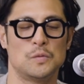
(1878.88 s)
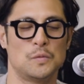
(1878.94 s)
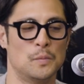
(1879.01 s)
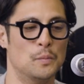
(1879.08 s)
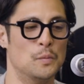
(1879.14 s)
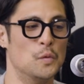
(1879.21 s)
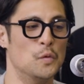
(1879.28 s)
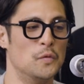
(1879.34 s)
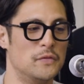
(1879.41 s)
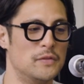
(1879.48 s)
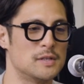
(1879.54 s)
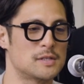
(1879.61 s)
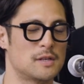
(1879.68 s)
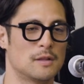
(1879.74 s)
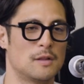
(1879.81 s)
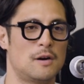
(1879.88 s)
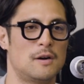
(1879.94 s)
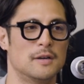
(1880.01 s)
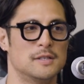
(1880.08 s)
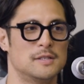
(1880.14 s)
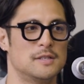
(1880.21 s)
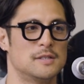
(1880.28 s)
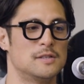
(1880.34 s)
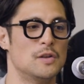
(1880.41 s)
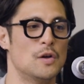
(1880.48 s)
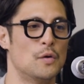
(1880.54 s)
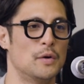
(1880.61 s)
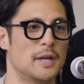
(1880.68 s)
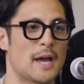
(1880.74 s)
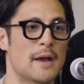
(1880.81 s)
move this along, is just
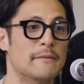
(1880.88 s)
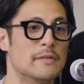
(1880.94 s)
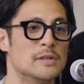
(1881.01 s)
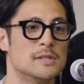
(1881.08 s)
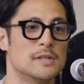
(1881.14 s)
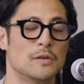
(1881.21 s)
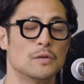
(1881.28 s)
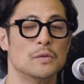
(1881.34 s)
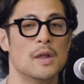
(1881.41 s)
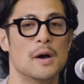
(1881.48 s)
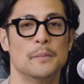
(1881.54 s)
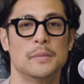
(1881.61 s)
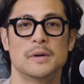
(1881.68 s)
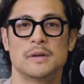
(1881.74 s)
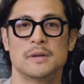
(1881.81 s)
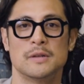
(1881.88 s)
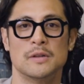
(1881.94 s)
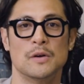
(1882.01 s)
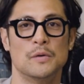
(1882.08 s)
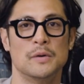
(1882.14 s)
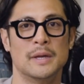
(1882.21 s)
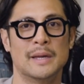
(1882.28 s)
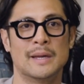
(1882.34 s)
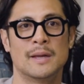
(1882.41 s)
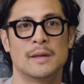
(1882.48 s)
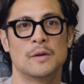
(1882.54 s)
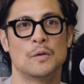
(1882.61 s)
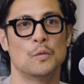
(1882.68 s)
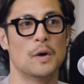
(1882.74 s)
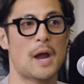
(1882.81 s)
knowing every single number, knowing
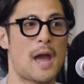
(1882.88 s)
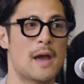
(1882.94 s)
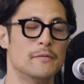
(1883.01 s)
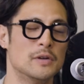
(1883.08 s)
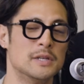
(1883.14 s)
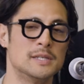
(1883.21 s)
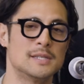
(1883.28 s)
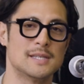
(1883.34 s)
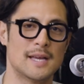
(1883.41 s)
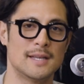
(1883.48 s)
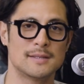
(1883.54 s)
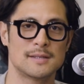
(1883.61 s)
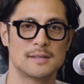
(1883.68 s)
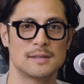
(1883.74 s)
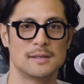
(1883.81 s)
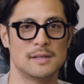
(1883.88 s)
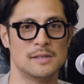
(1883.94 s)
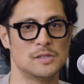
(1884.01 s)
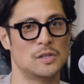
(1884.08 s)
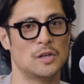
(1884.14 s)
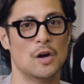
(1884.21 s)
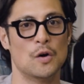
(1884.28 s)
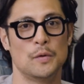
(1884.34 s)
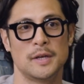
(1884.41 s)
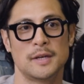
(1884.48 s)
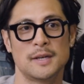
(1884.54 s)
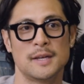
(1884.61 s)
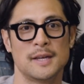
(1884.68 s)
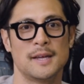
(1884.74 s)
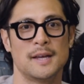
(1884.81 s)
where every cent is
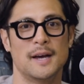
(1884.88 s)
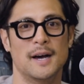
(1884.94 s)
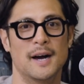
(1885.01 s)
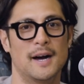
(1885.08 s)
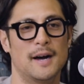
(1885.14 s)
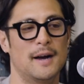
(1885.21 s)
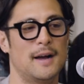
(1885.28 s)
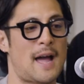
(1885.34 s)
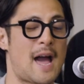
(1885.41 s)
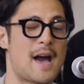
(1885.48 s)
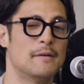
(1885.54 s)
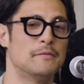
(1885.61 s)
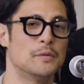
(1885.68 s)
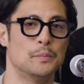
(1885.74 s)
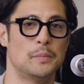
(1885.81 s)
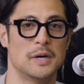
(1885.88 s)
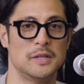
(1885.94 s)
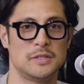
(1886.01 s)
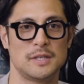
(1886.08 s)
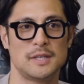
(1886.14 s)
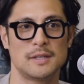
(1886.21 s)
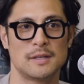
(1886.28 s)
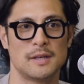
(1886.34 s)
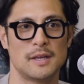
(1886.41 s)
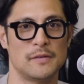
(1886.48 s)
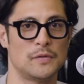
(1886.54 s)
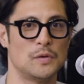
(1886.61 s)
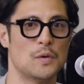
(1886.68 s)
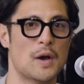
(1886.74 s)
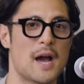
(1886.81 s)
going. Have a budget.
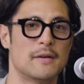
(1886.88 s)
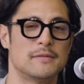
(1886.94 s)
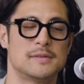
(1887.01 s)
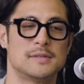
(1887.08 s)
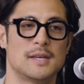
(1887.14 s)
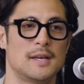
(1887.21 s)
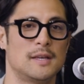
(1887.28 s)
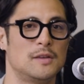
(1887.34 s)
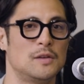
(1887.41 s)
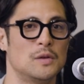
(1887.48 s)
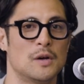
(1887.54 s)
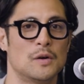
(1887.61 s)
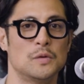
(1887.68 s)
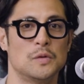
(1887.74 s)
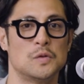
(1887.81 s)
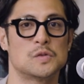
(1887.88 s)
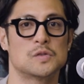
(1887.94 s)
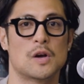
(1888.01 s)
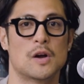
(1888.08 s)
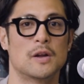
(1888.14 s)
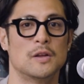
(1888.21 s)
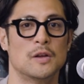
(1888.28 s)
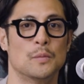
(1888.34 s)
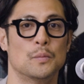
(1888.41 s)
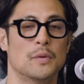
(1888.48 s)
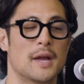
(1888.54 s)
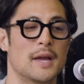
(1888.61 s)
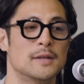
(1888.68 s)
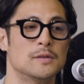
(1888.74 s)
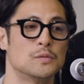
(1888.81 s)
If you have, say, you start your
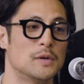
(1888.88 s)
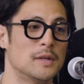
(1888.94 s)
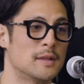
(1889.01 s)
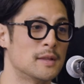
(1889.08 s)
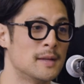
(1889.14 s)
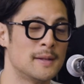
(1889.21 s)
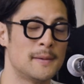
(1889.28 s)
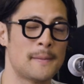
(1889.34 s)
brand with